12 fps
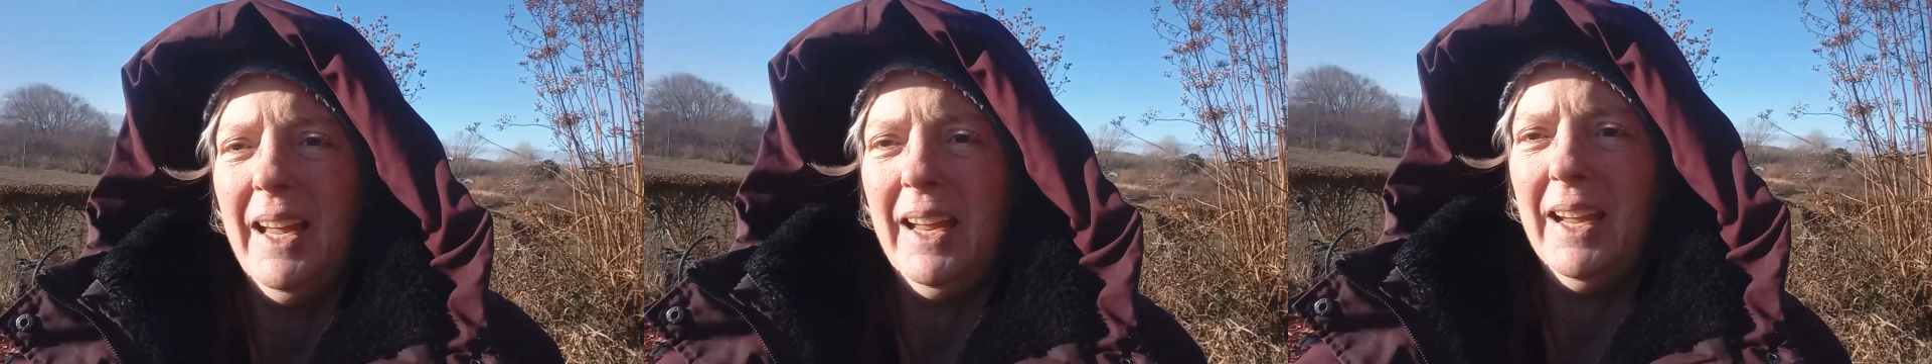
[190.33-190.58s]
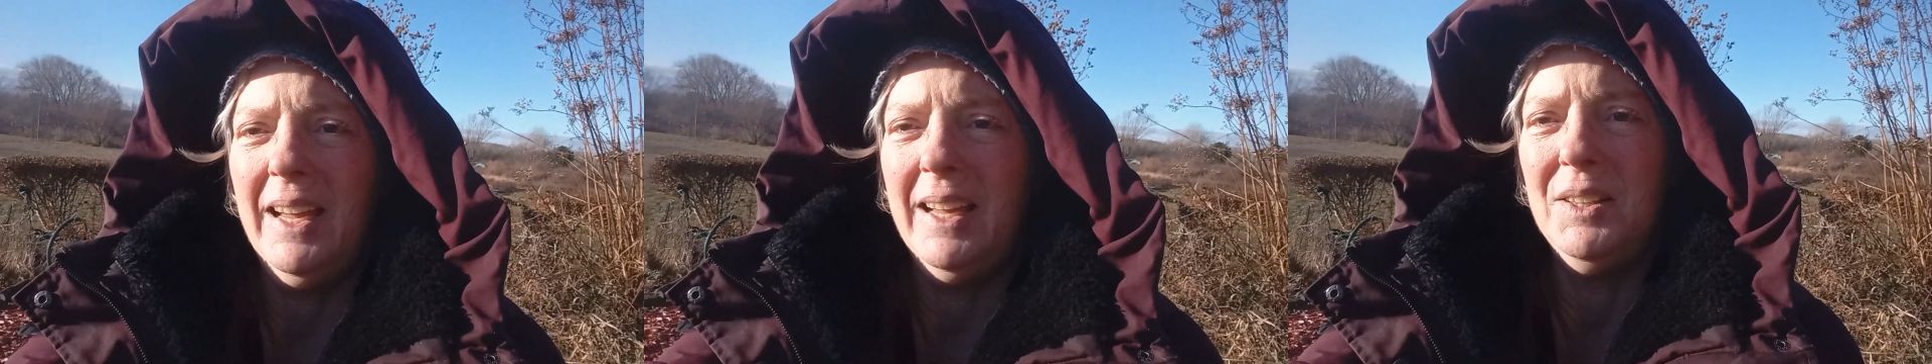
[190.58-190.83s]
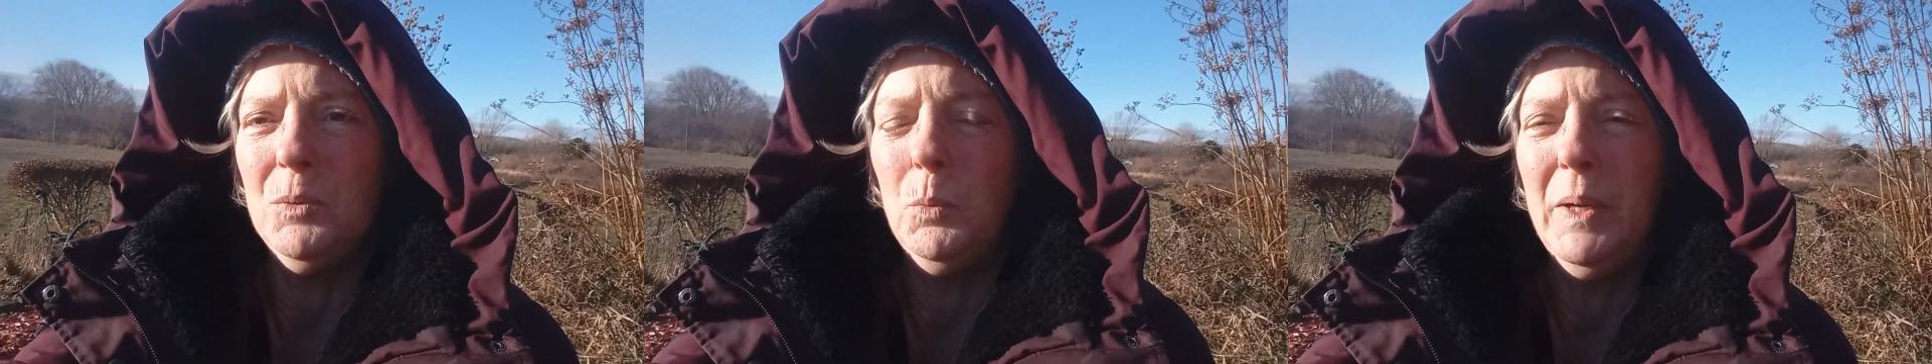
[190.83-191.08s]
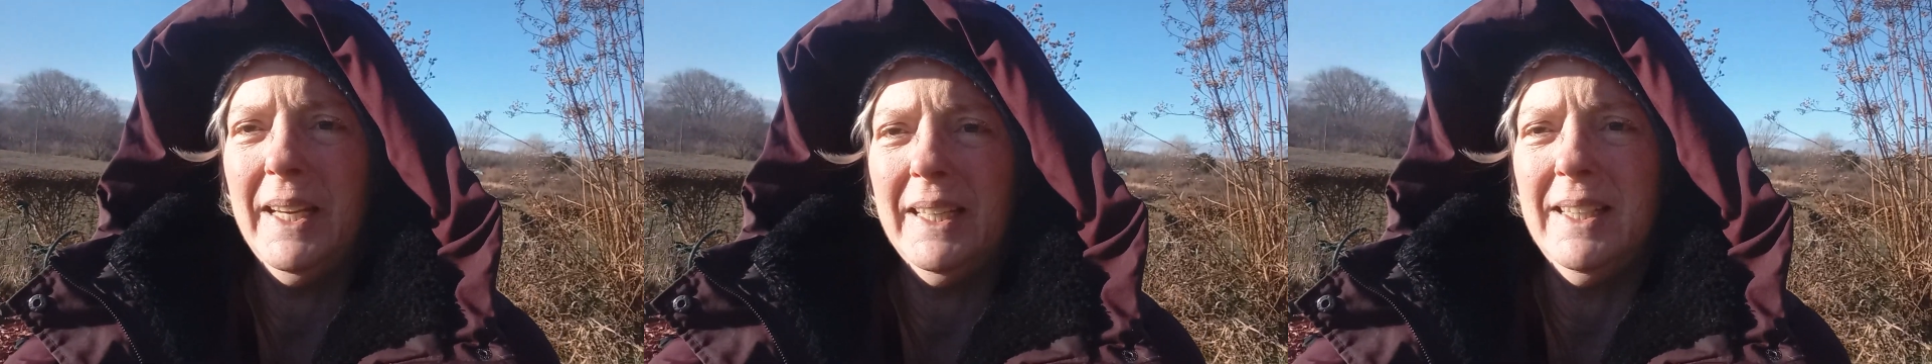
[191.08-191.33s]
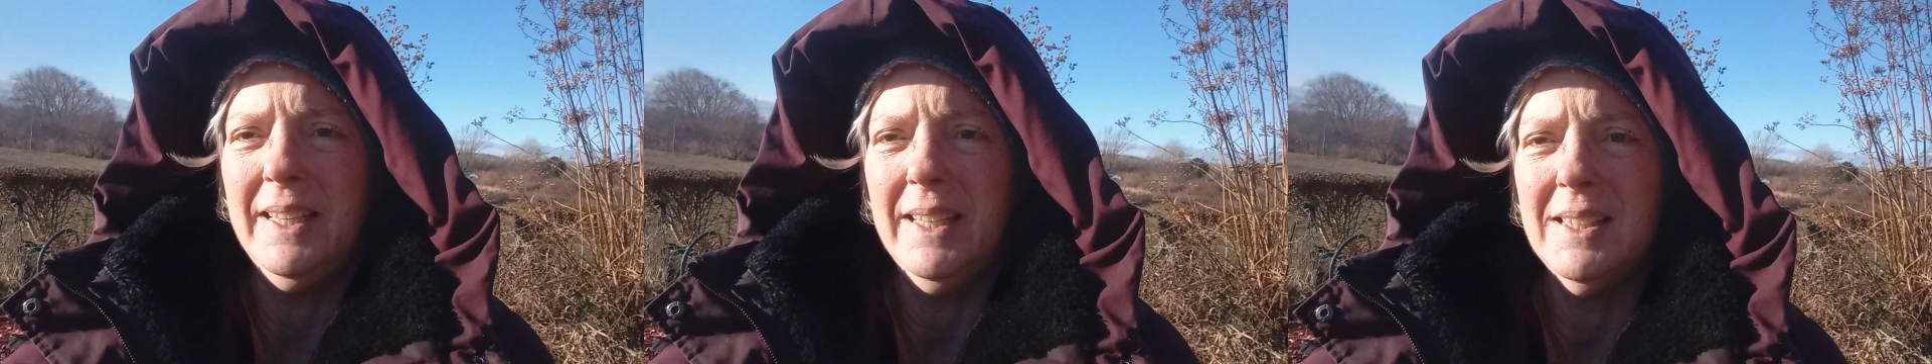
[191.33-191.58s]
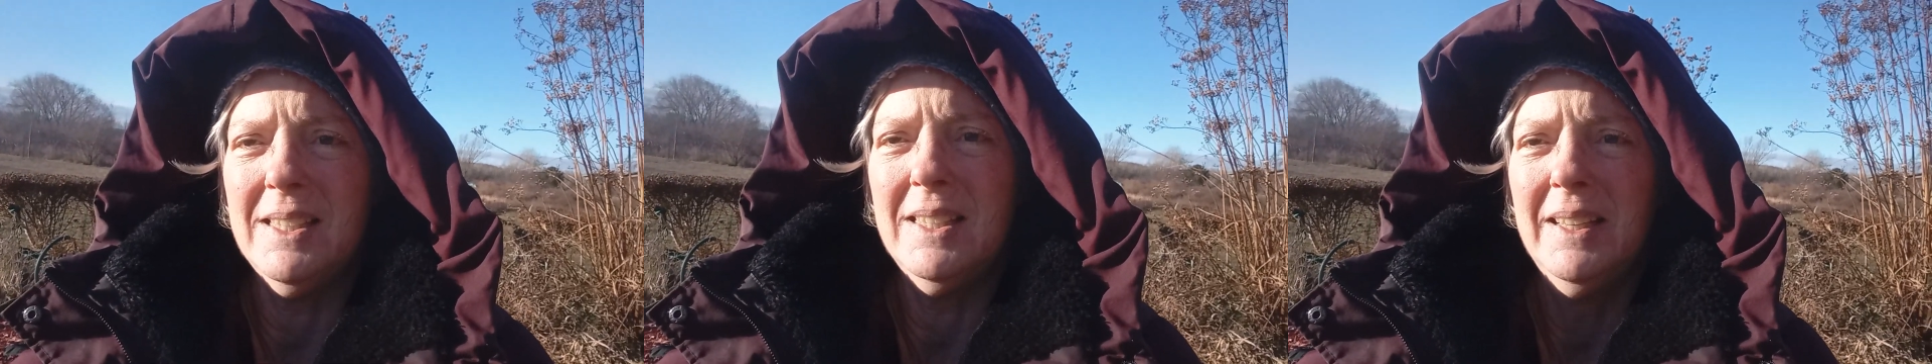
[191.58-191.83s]
and
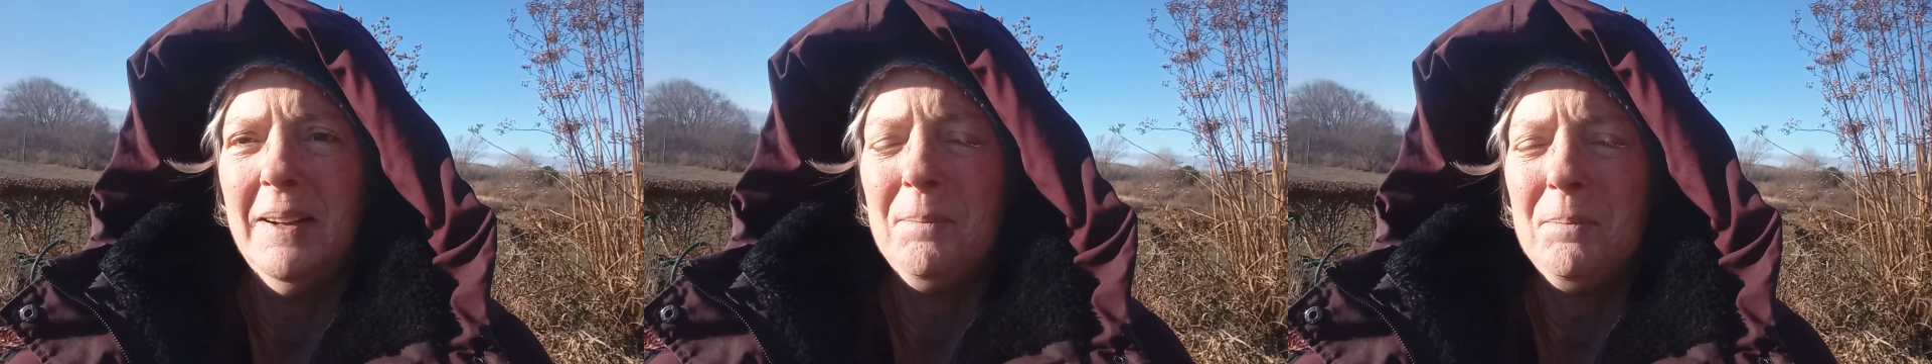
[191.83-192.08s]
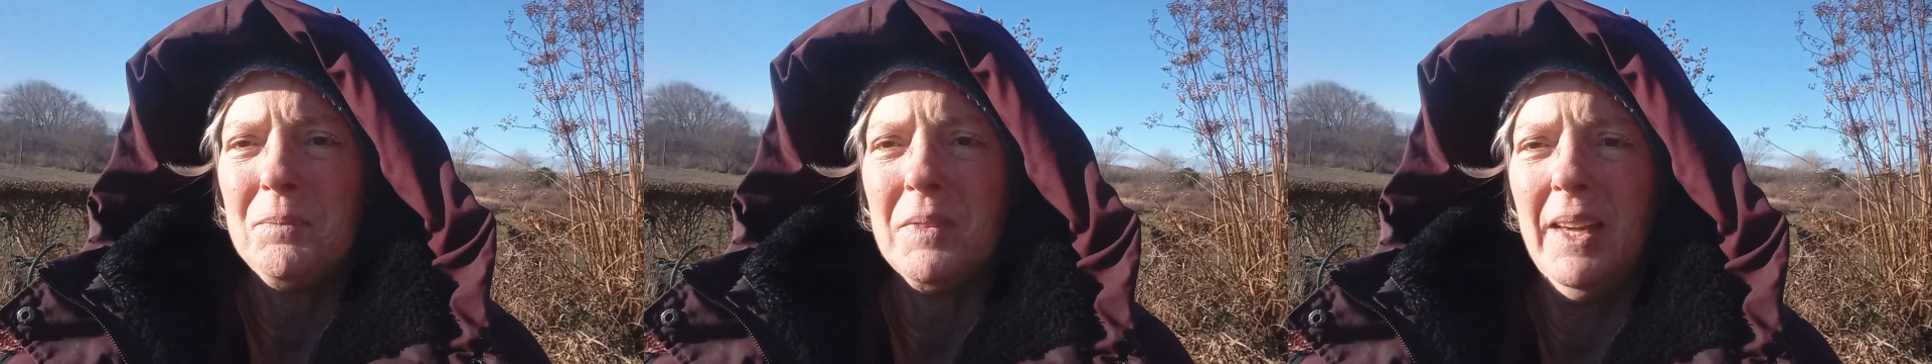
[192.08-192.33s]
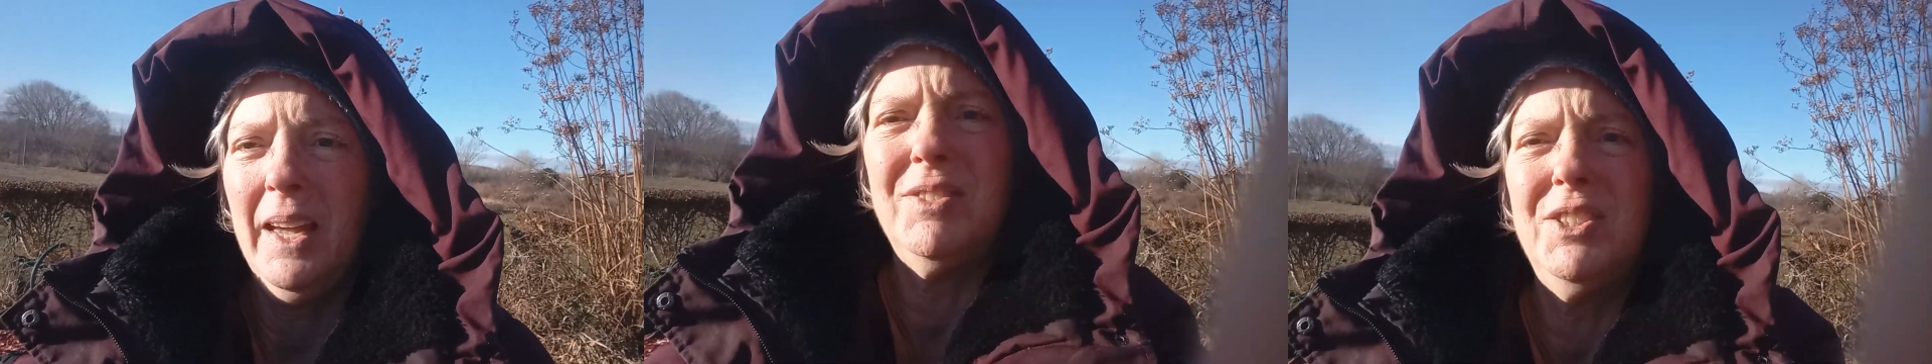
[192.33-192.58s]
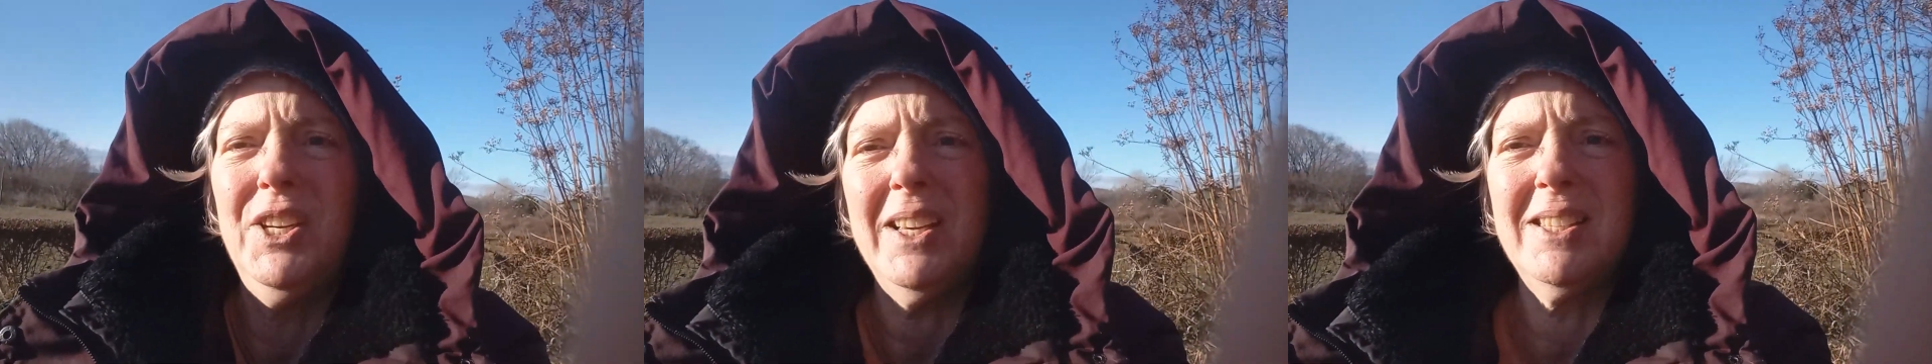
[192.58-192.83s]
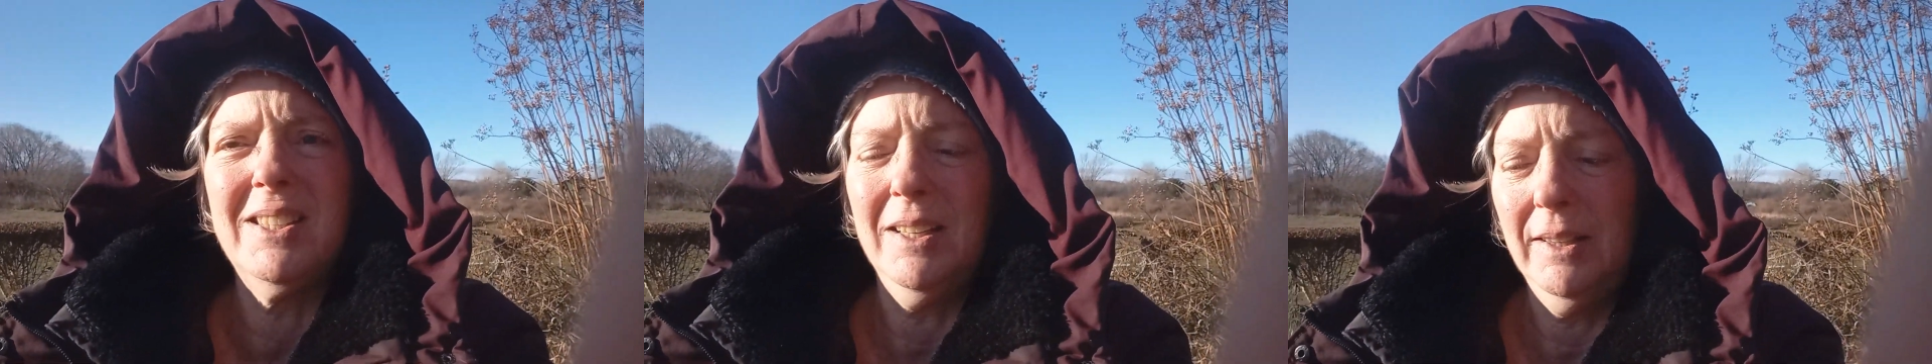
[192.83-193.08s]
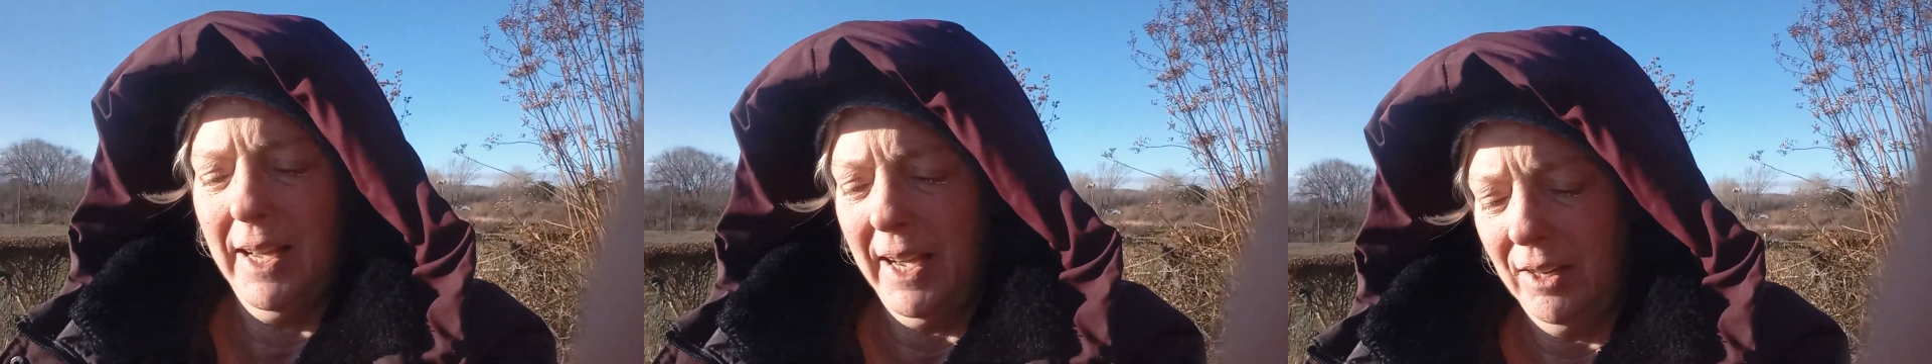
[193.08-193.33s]
weakness, just a
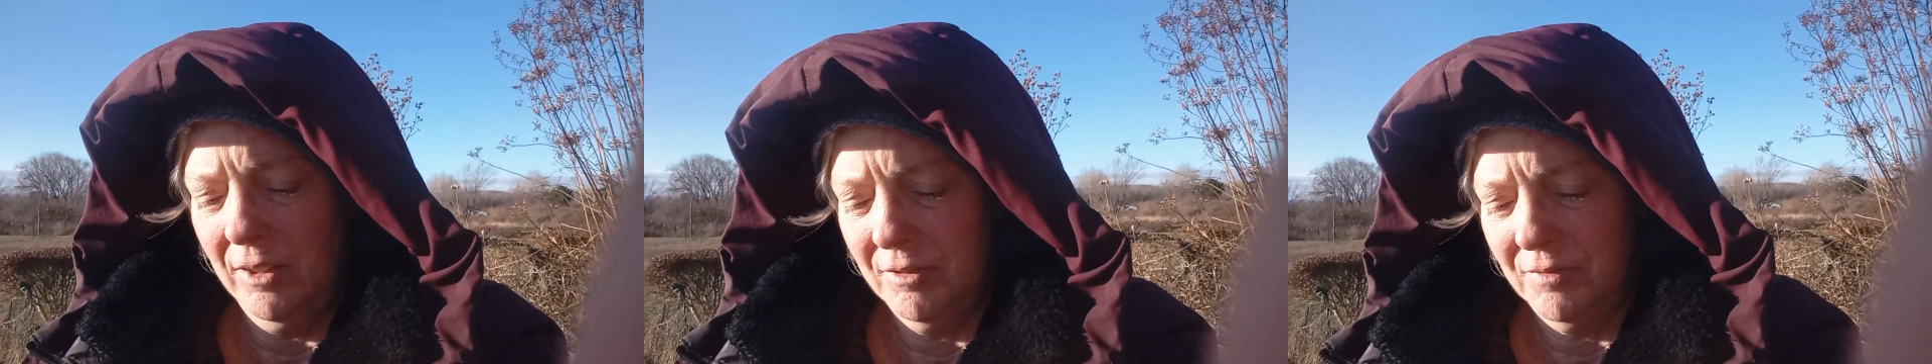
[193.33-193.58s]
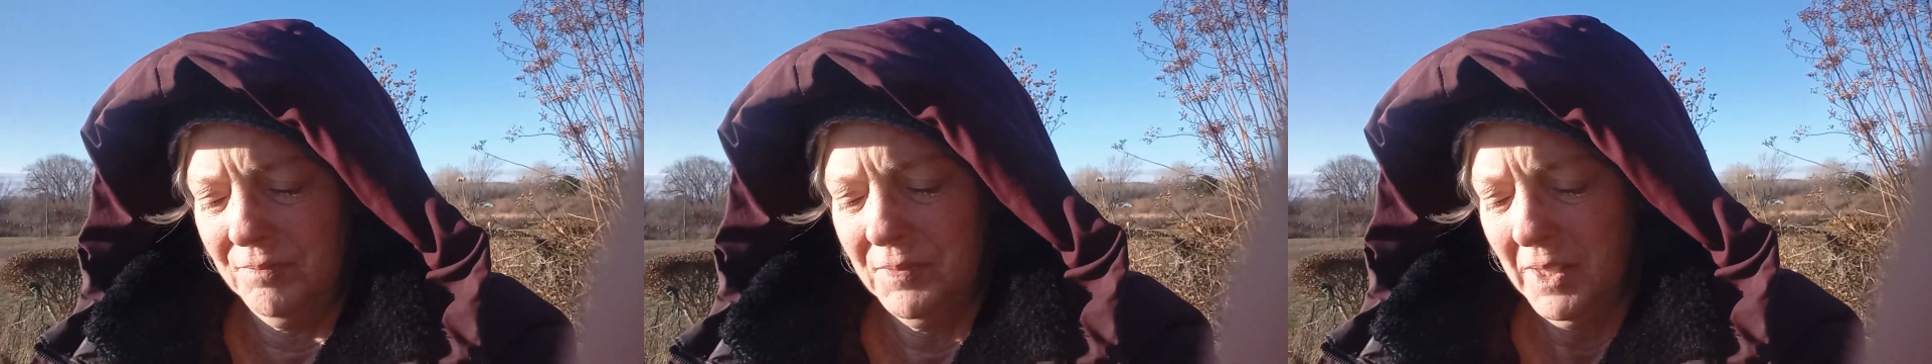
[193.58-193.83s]
lot of